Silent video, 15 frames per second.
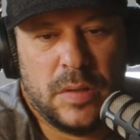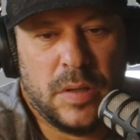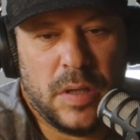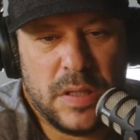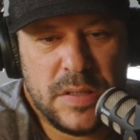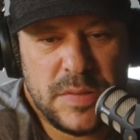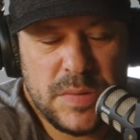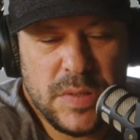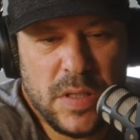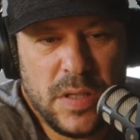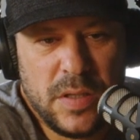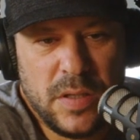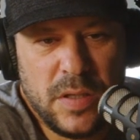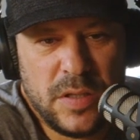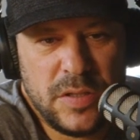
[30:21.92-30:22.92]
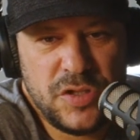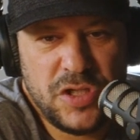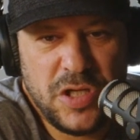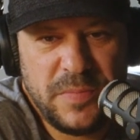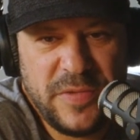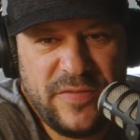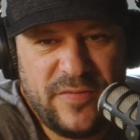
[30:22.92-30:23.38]
I saw on
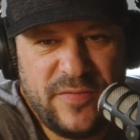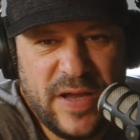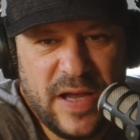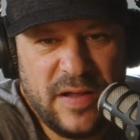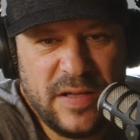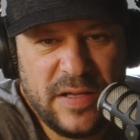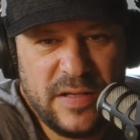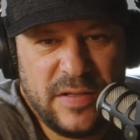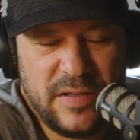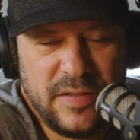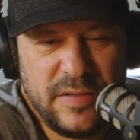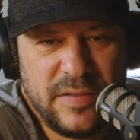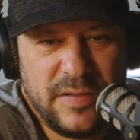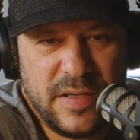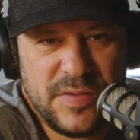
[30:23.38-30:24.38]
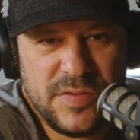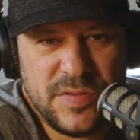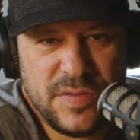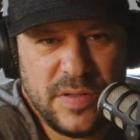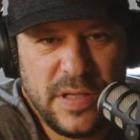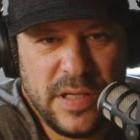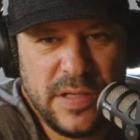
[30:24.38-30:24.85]
Jimmy Fallon
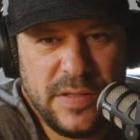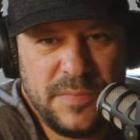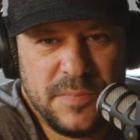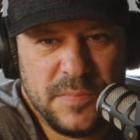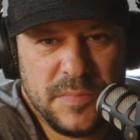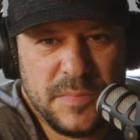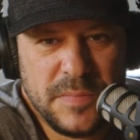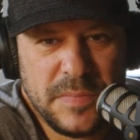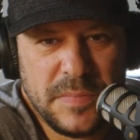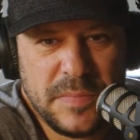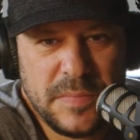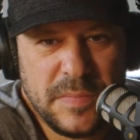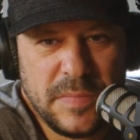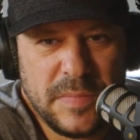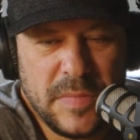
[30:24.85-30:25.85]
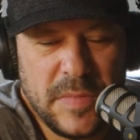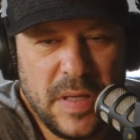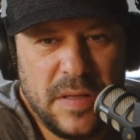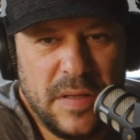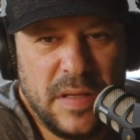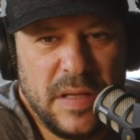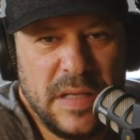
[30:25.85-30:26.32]
yesterday,
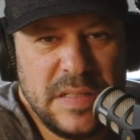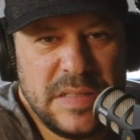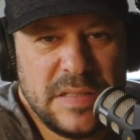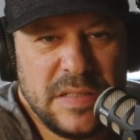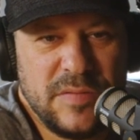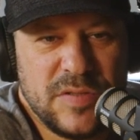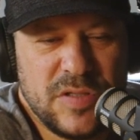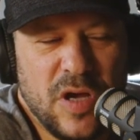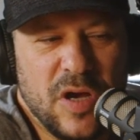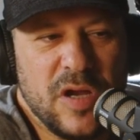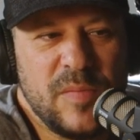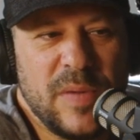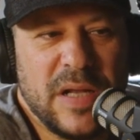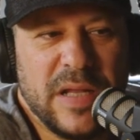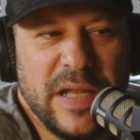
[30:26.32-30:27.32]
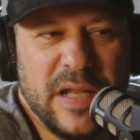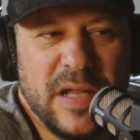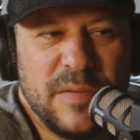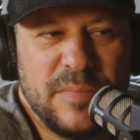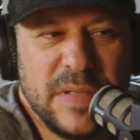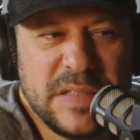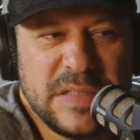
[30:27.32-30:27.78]
he's, he was talking about
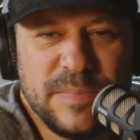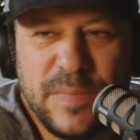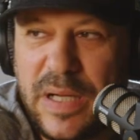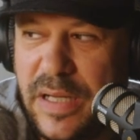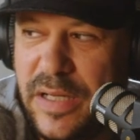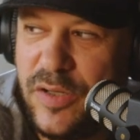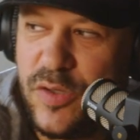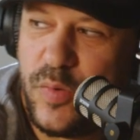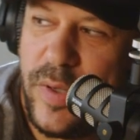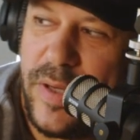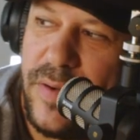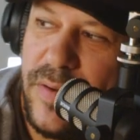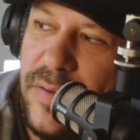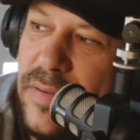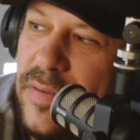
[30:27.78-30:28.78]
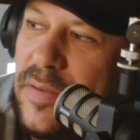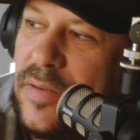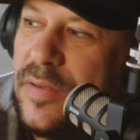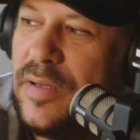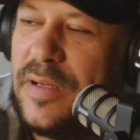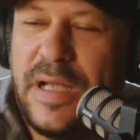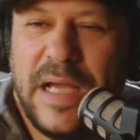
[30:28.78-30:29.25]
Elon Musk buying Twitter
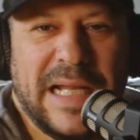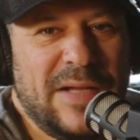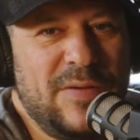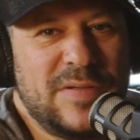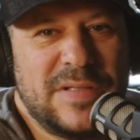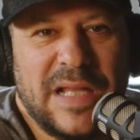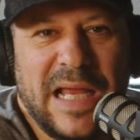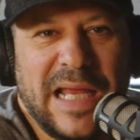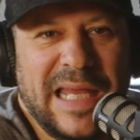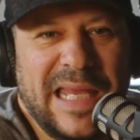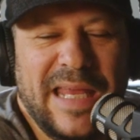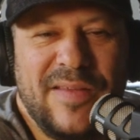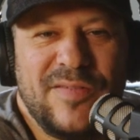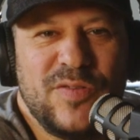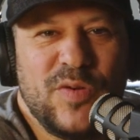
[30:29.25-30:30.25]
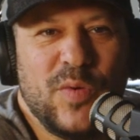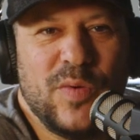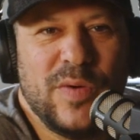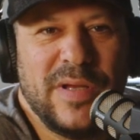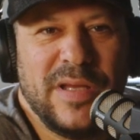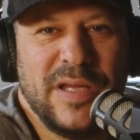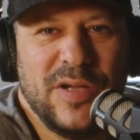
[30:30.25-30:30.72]
and he mm-hmm. was like he is
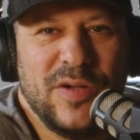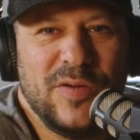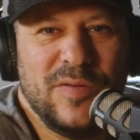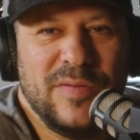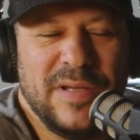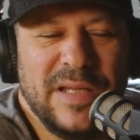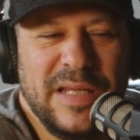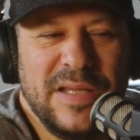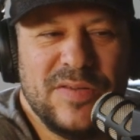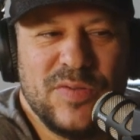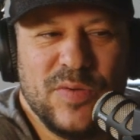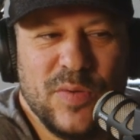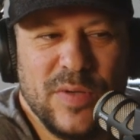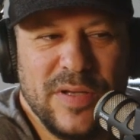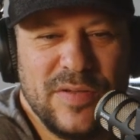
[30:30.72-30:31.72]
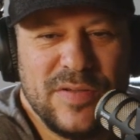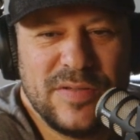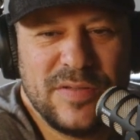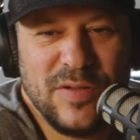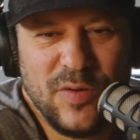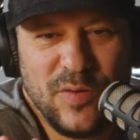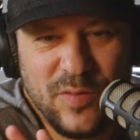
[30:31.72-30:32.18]
going you know he is going to
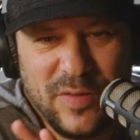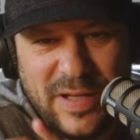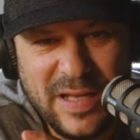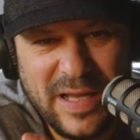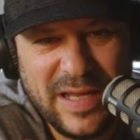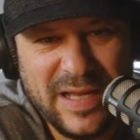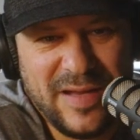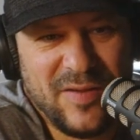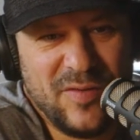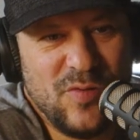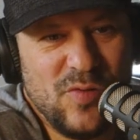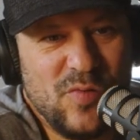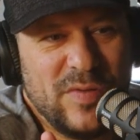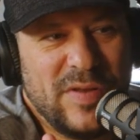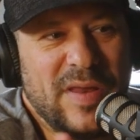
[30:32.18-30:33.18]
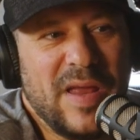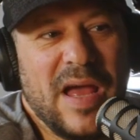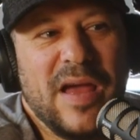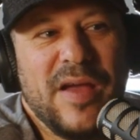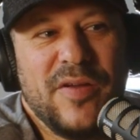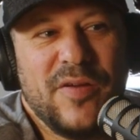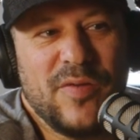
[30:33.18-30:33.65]
slowly like only
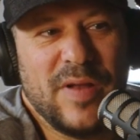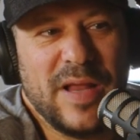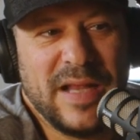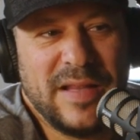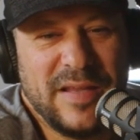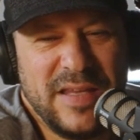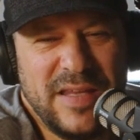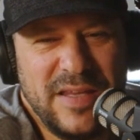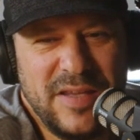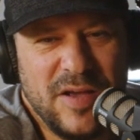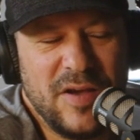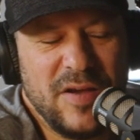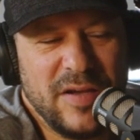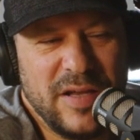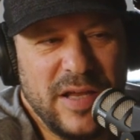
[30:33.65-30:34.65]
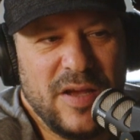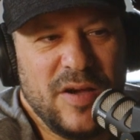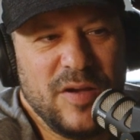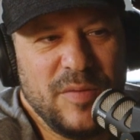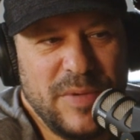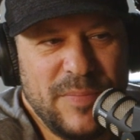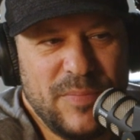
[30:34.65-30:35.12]
hire like the young
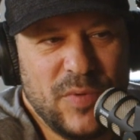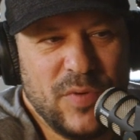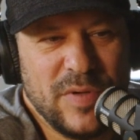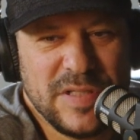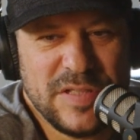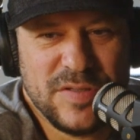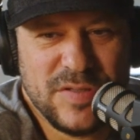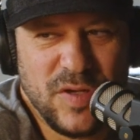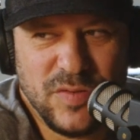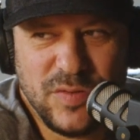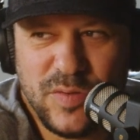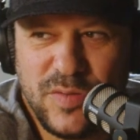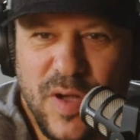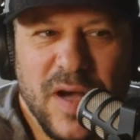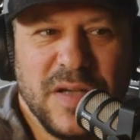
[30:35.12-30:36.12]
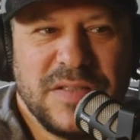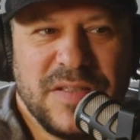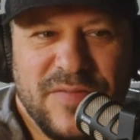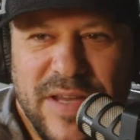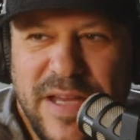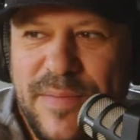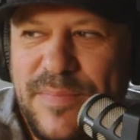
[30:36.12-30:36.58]
young people because there's also talks
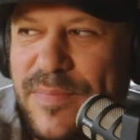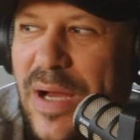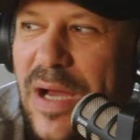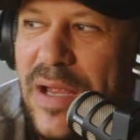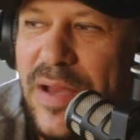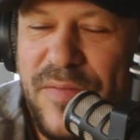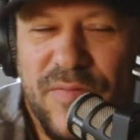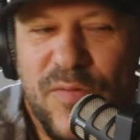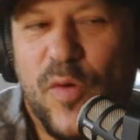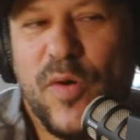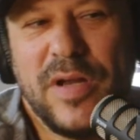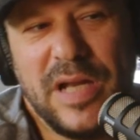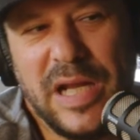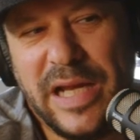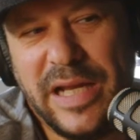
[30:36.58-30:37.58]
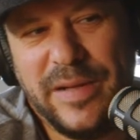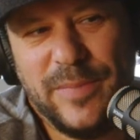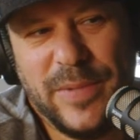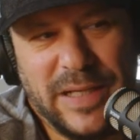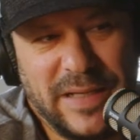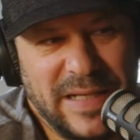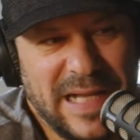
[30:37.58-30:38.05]
of him buying fortnite
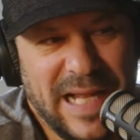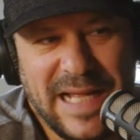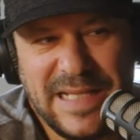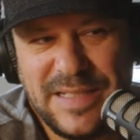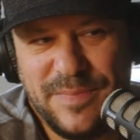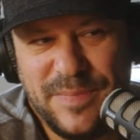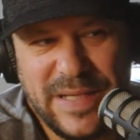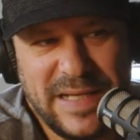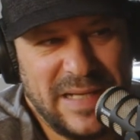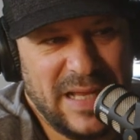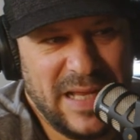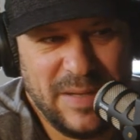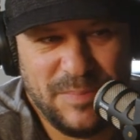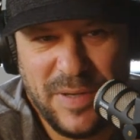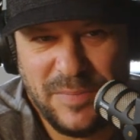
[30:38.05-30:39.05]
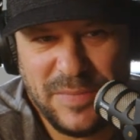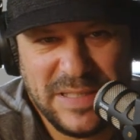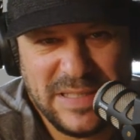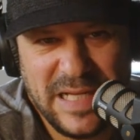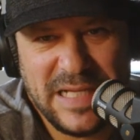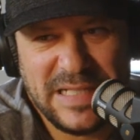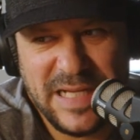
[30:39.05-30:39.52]
but mm. it mm-hmm. hasn't been like
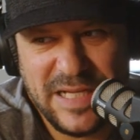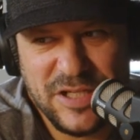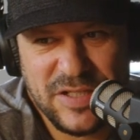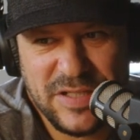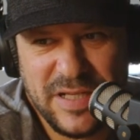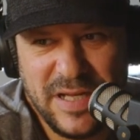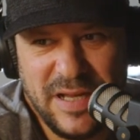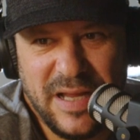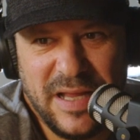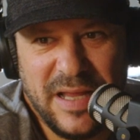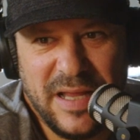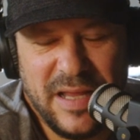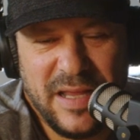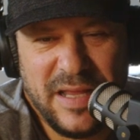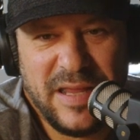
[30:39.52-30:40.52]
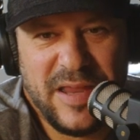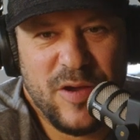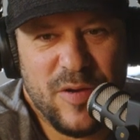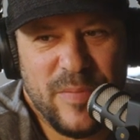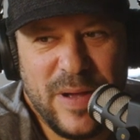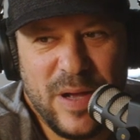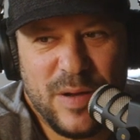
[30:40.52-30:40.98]
publicized i just
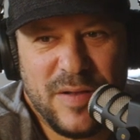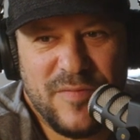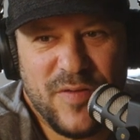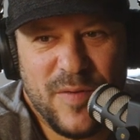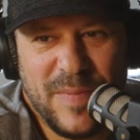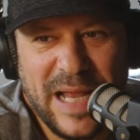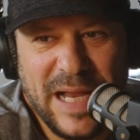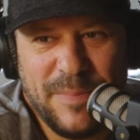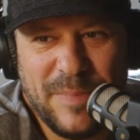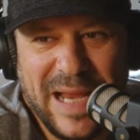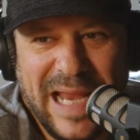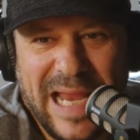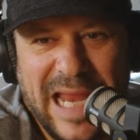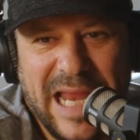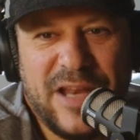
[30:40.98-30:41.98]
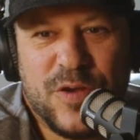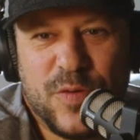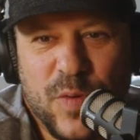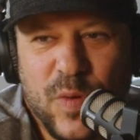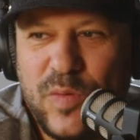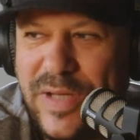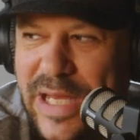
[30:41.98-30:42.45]
hear about it from like my eight
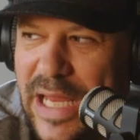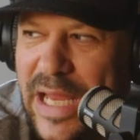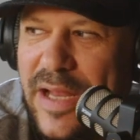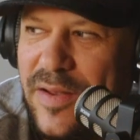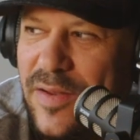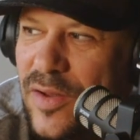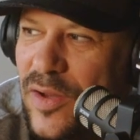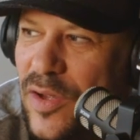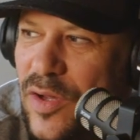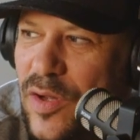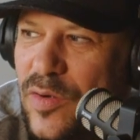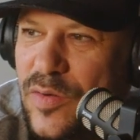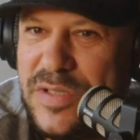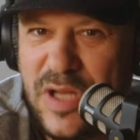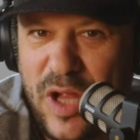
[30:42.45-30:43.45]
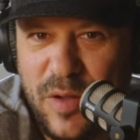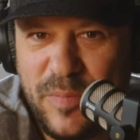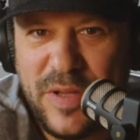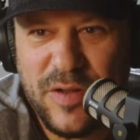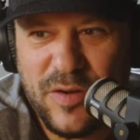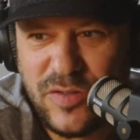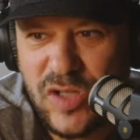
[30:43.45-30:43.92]
year old kid who's telling
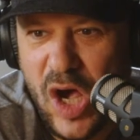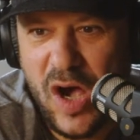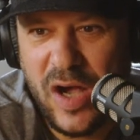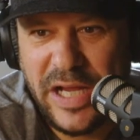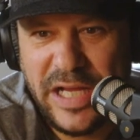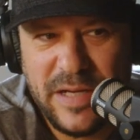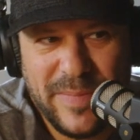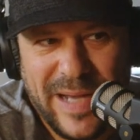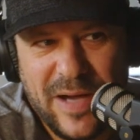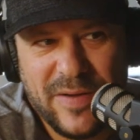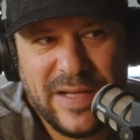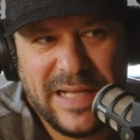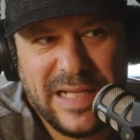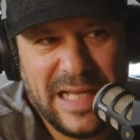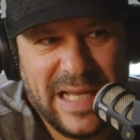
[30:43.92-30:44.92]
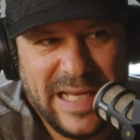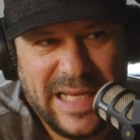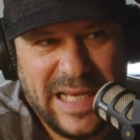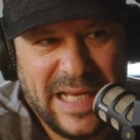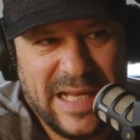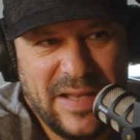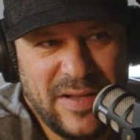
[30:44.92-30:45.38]
me they're talking about it like
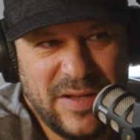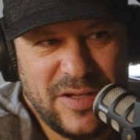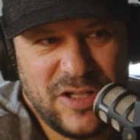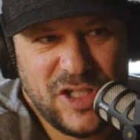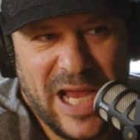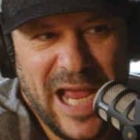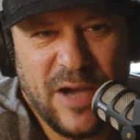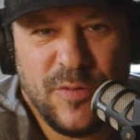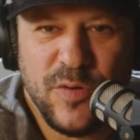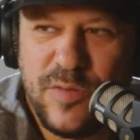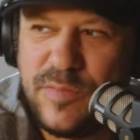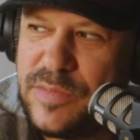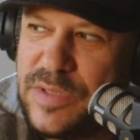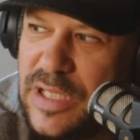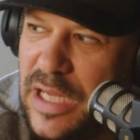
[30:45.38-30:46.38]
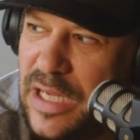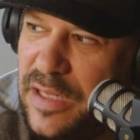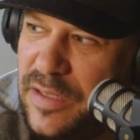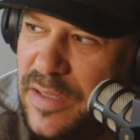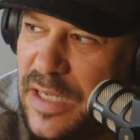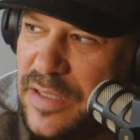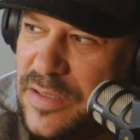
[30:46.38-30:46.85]
in the chat rooms that's like
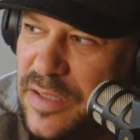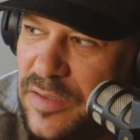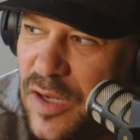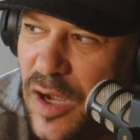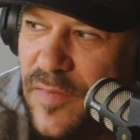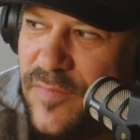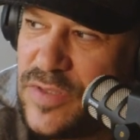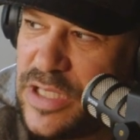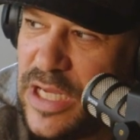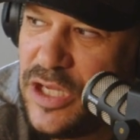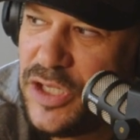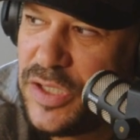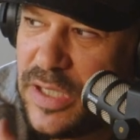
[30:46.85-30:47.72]
awesome. that's a conversation